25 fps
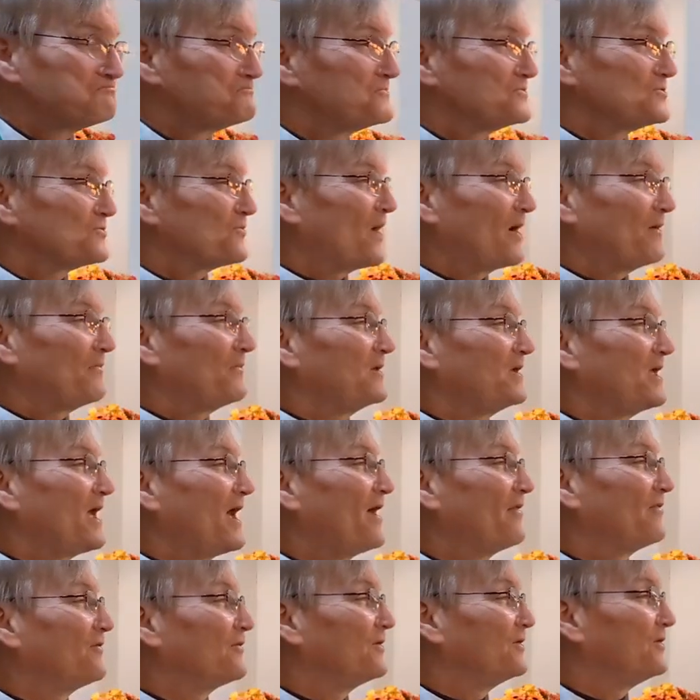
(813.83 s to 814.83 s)
That's why we
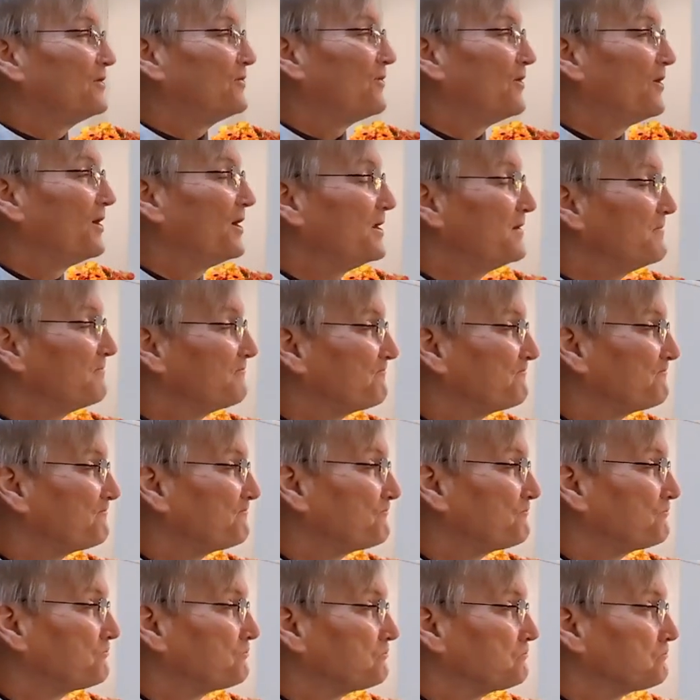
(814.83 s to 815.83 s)
gather here, right?
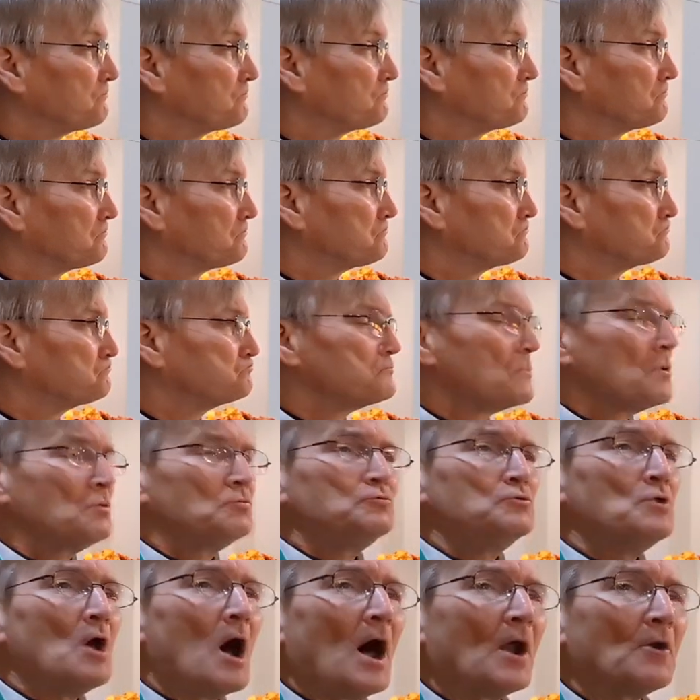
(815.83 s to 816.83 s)

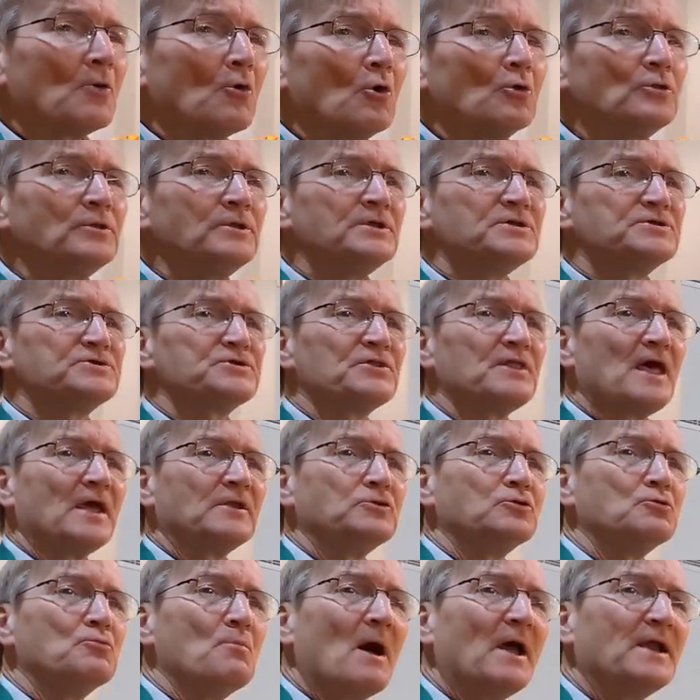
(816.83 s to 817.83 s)
Not only so that
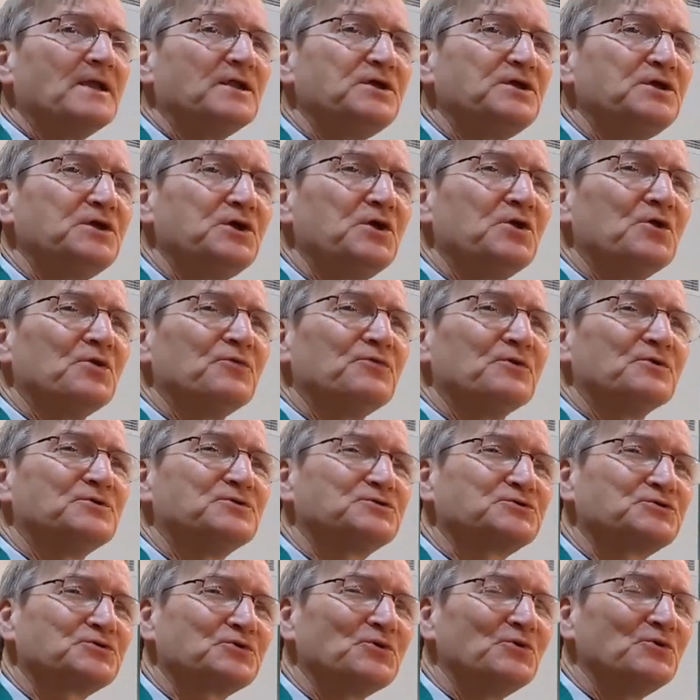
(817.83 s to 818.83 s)
you might hear the
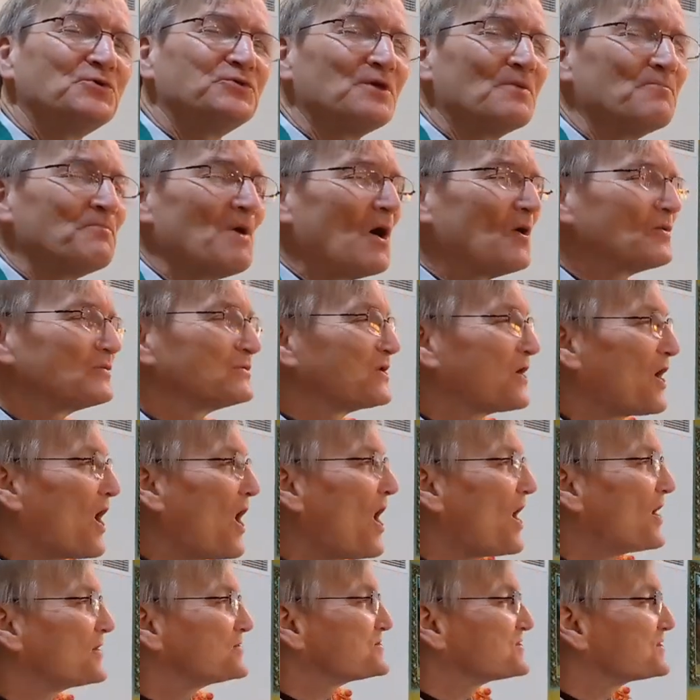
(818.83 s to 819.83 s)
truth about
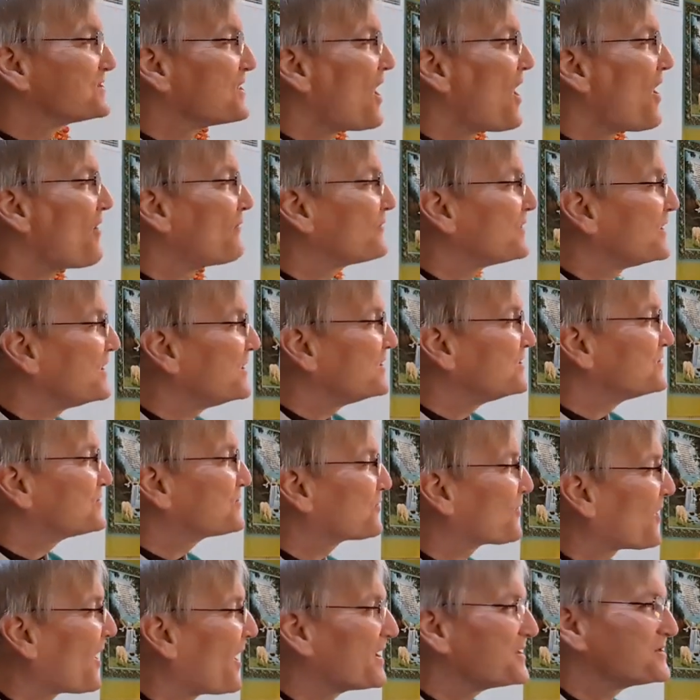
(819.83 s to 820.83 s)
God's love in
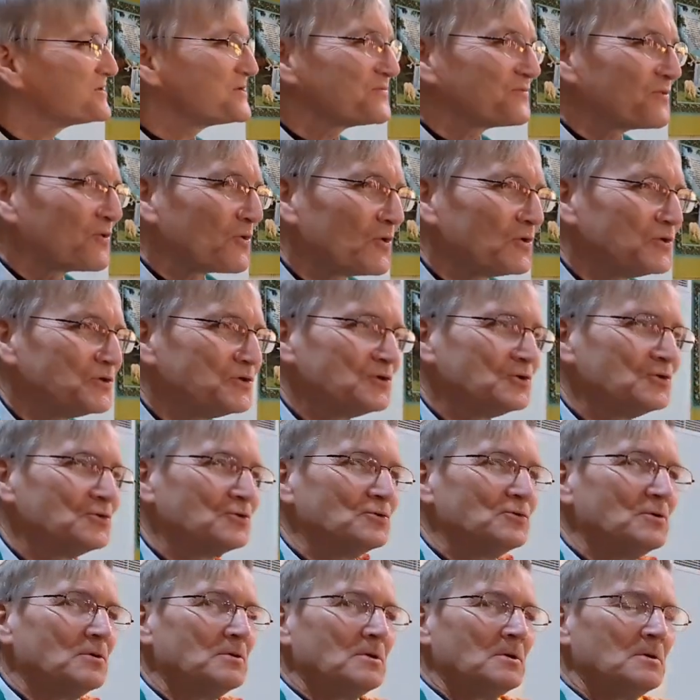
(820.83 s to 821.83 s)
Christ for
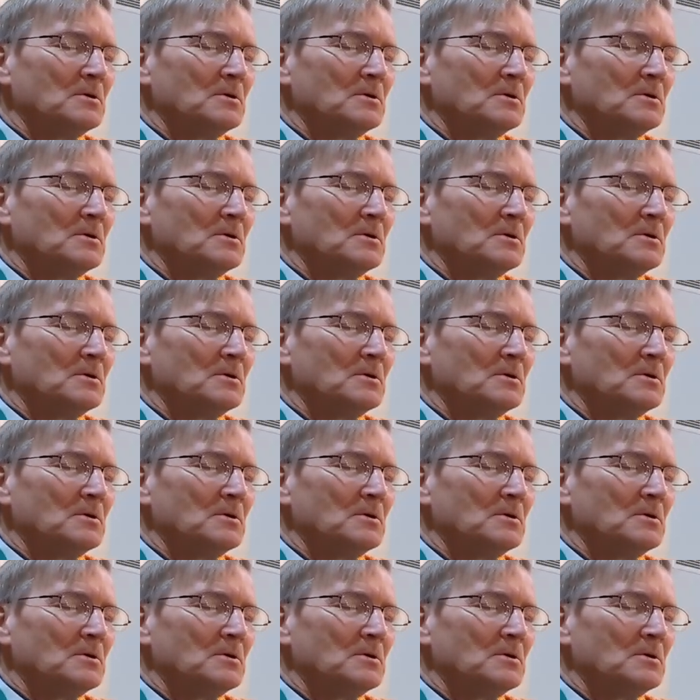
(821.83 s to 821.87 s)
you,